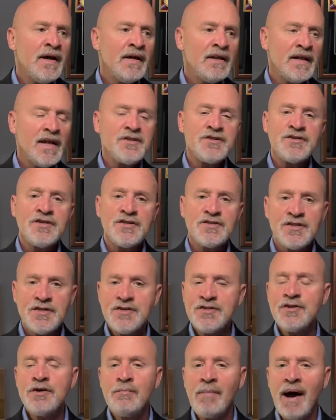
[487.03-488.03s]
let's just
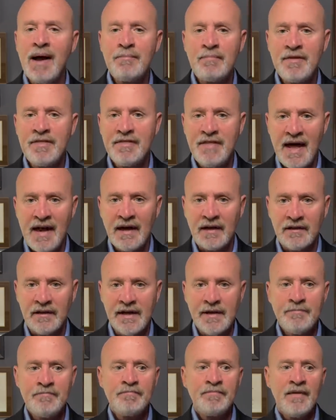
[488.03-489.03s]
assume hypothetically